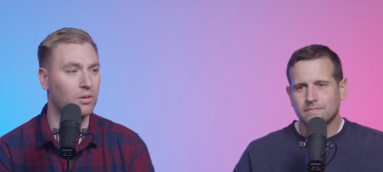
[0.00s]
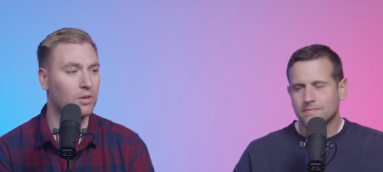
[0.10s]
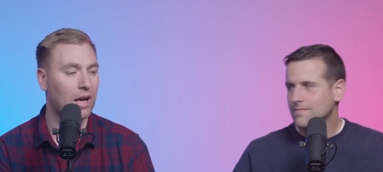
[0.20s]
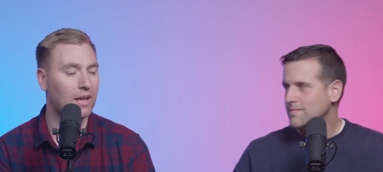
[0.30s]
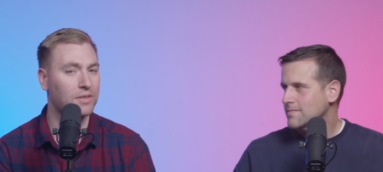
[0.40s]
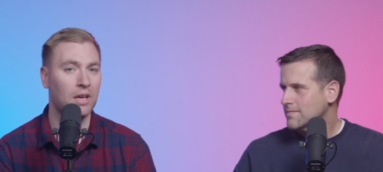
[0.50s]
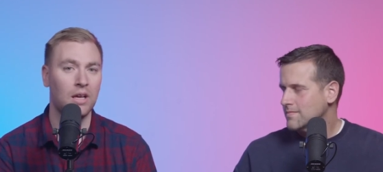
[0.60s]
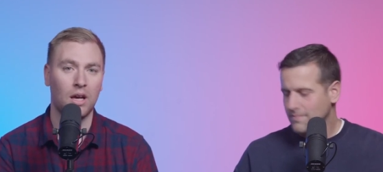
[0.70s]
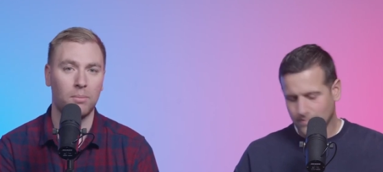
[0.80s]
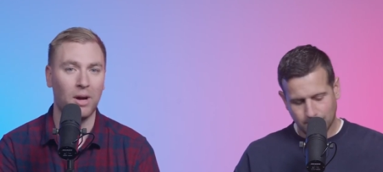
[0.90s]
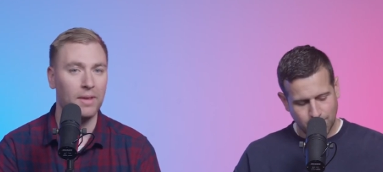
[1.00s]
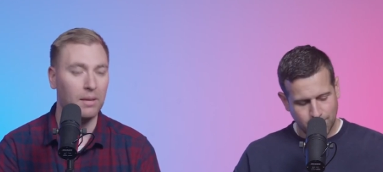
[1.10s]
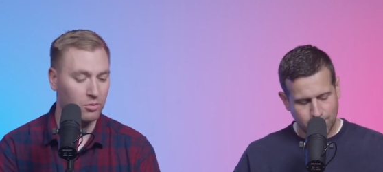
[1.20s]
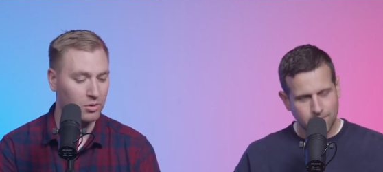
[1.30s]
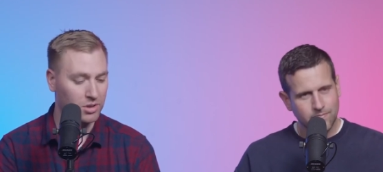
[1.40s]
Speaker 1: you guys about
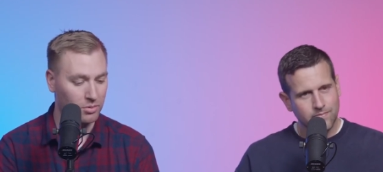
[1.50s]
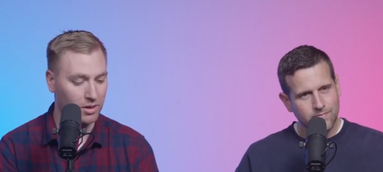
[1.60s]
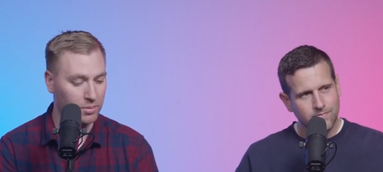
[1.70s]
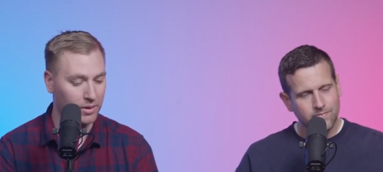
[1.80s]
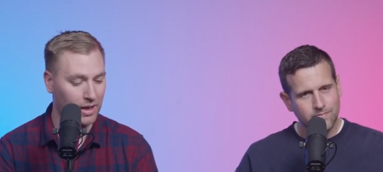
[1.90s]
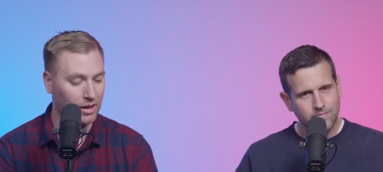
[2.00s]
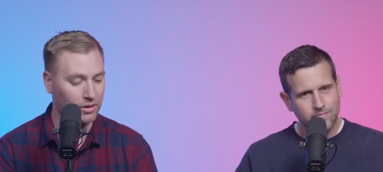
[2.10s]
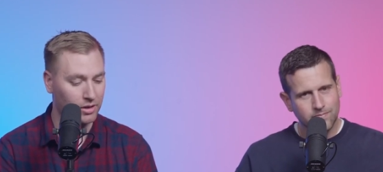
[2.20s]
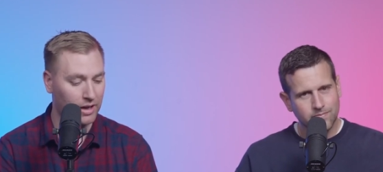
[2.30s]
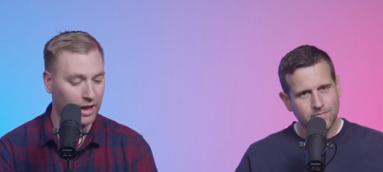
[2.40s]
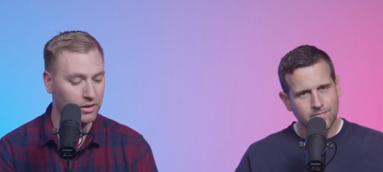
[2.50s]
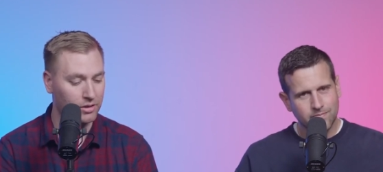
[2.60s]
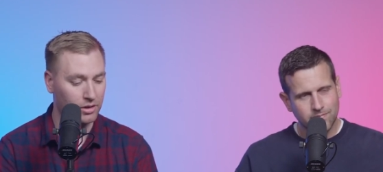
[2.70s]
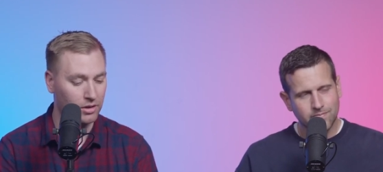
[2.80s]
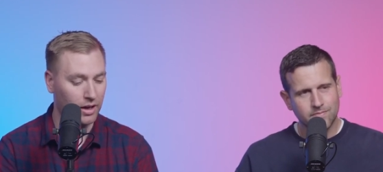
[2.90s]
that, but we just want to put that on your
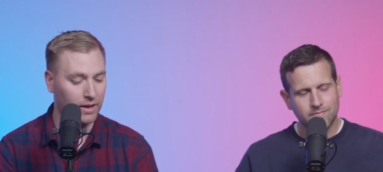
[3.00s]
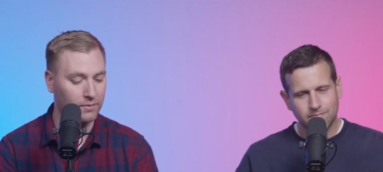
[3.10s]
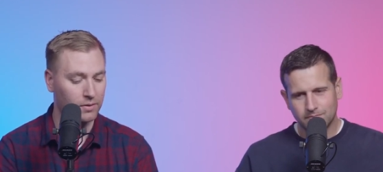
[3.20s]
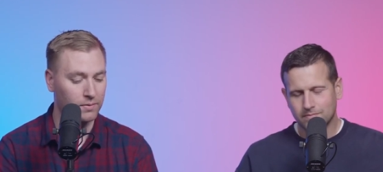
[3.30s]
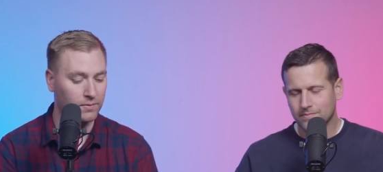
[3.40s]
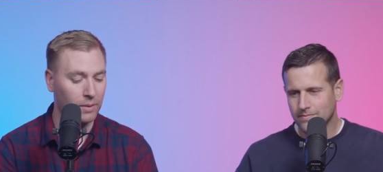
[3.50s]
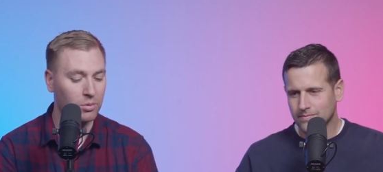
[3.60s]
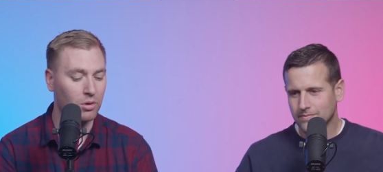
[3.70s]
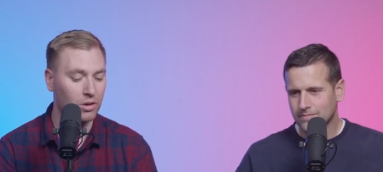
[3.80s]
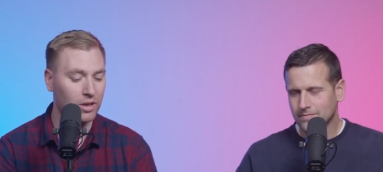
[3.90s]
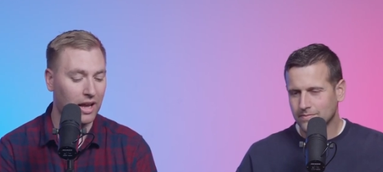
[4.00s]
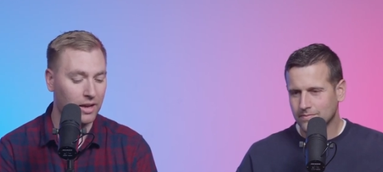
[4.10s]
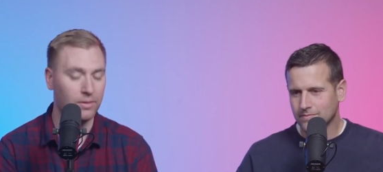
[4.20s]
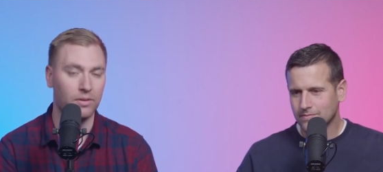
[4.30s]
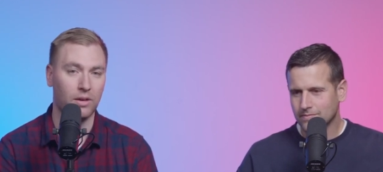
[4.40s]
calendar uh, for February
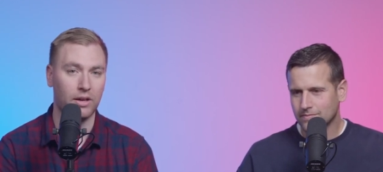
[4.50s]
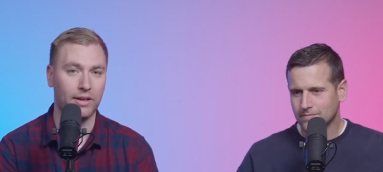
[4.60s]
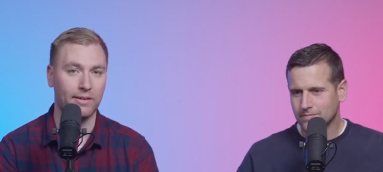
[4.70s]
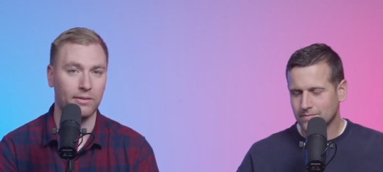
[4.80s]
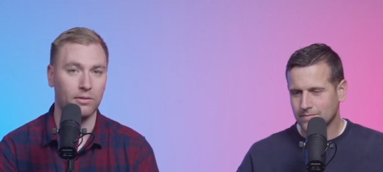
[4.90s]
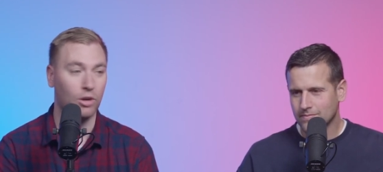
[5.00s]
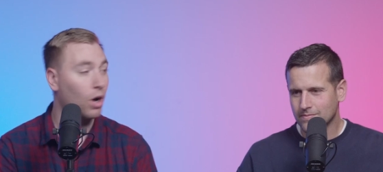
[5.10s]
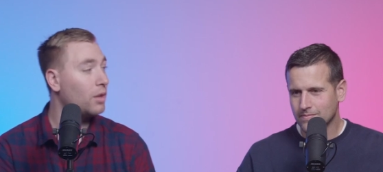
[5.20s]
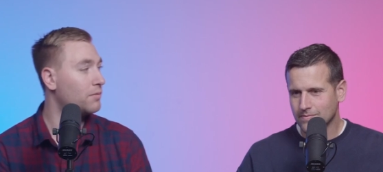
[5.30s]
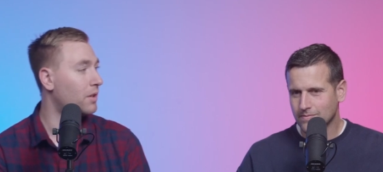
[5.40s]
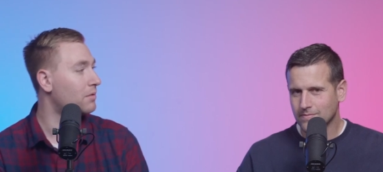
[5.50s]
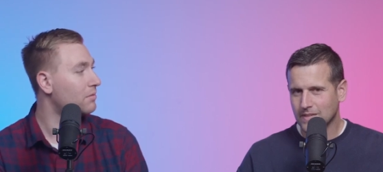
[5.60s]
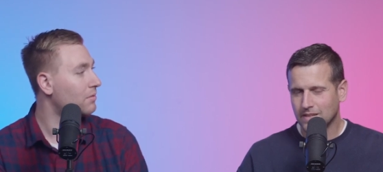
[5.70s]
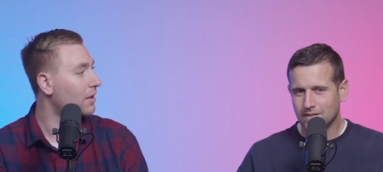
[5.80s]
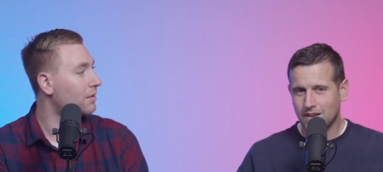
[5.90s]
8th, uh, the called event.
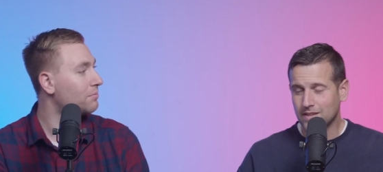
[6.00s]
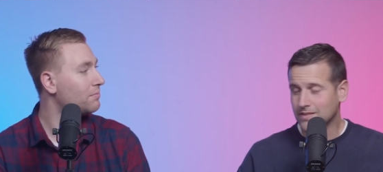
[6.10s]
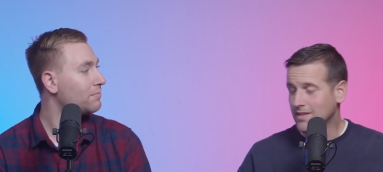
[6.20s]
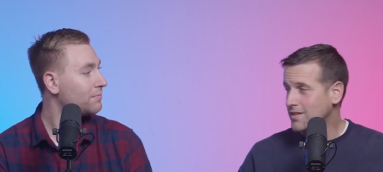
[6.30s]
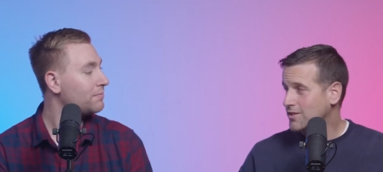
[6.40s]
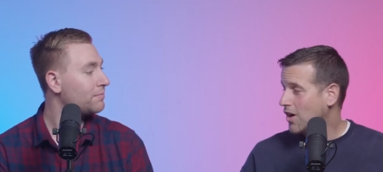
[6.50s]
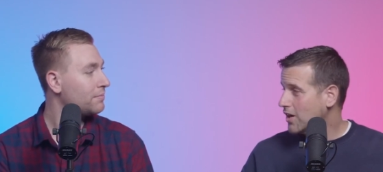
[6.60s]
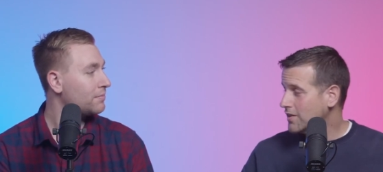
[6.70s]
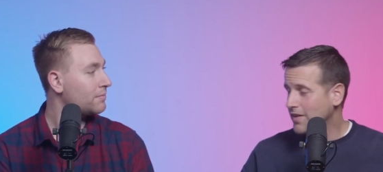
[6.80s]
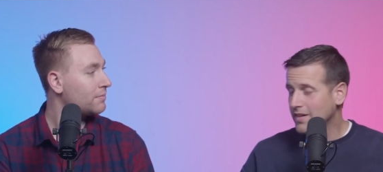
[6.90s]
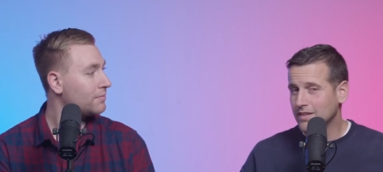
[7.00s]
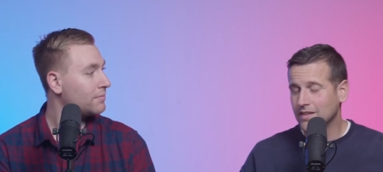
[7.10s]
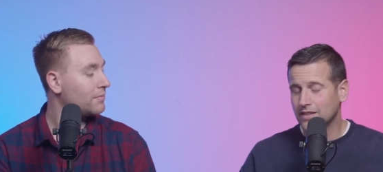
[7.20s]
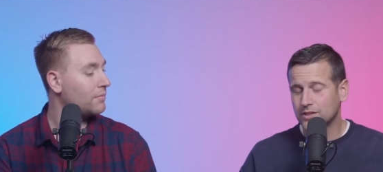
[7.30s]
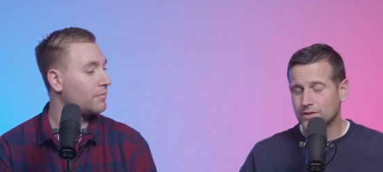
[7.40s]
Speaker 2: Yes, and this called event
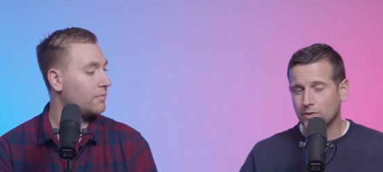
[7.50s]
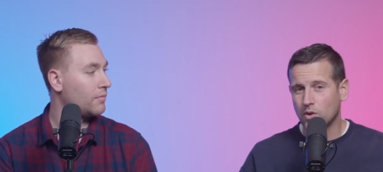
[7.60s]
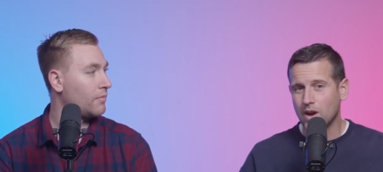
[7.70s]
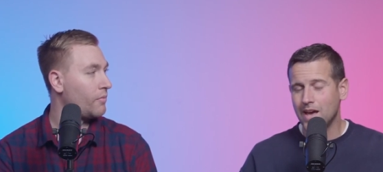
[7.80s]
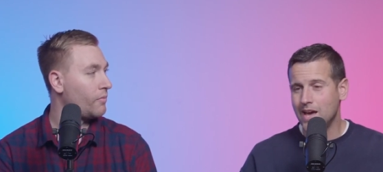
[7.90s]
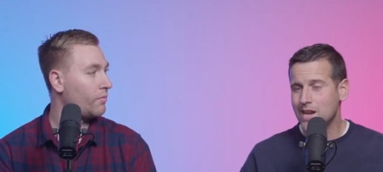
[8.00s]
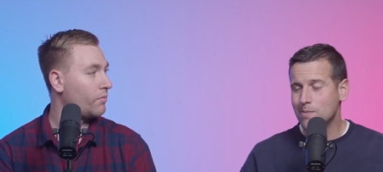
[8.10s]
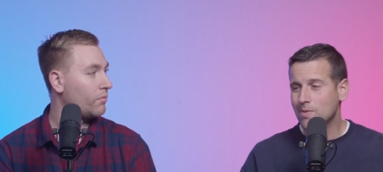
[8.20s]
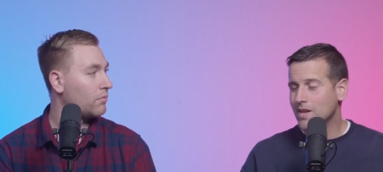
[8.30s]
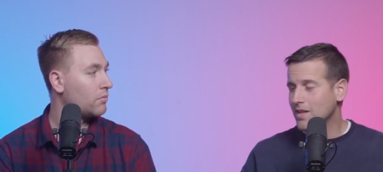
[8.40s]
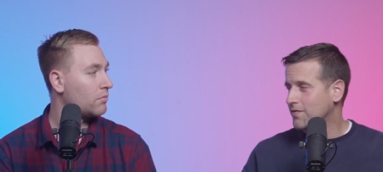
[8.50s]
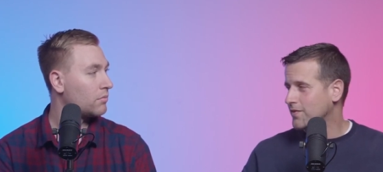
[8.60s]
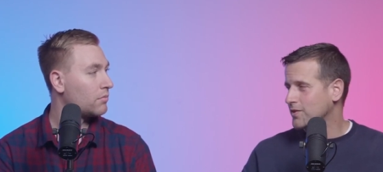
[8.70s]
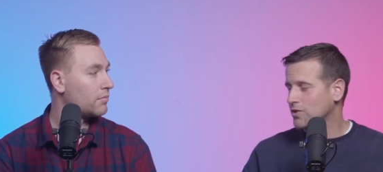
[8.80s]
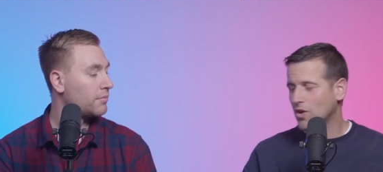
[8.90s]
is for anybody that
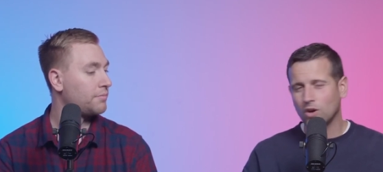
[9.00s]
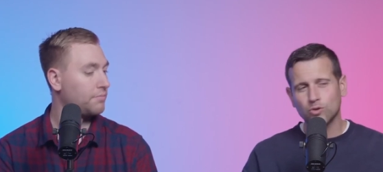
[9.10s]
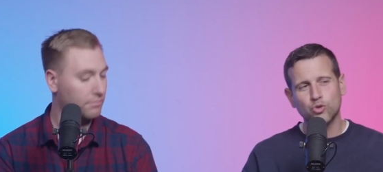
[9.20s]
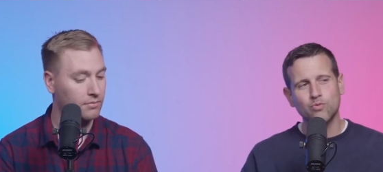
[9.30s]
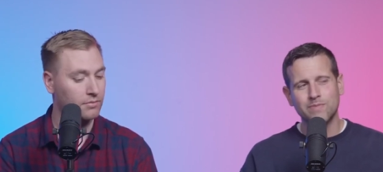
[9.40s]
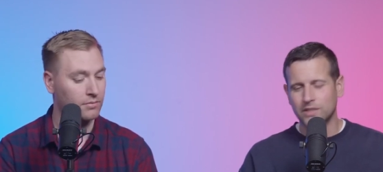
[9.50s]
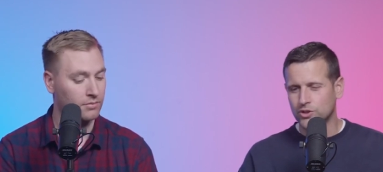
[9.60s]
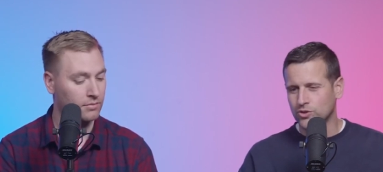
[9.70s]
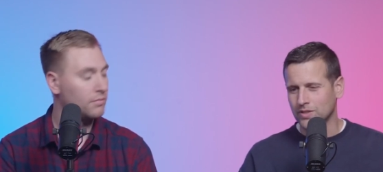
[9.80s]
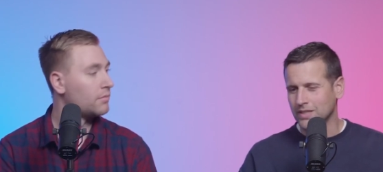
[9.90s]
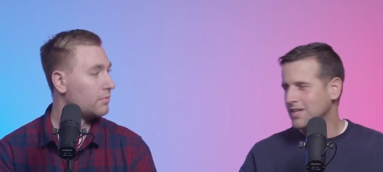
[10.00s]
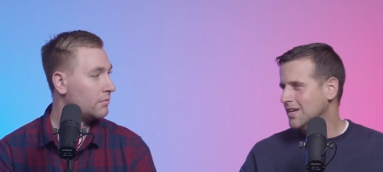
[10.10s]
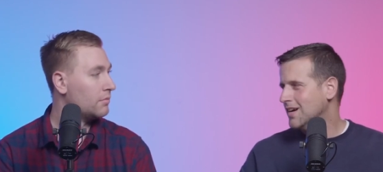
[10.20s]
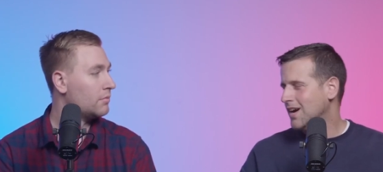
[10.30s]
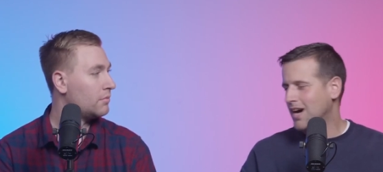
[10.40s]
feels called to ministry.
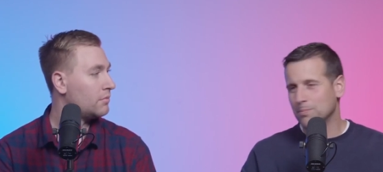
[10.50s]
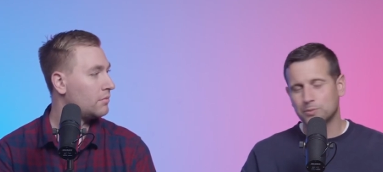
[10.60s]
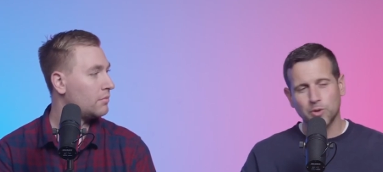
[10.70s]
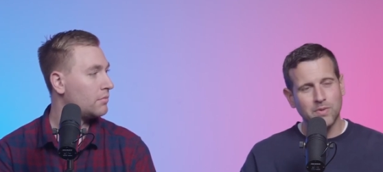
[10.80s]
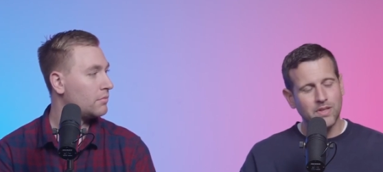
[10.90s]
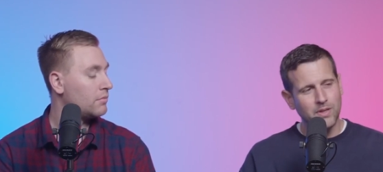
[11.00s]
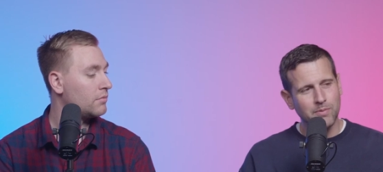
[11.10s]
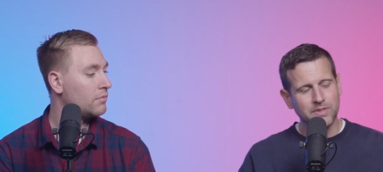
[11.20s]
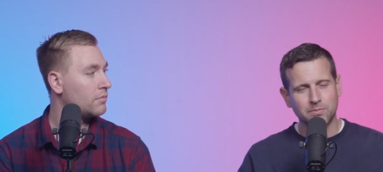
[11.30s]
Mm-hmm. Um, so there'll be some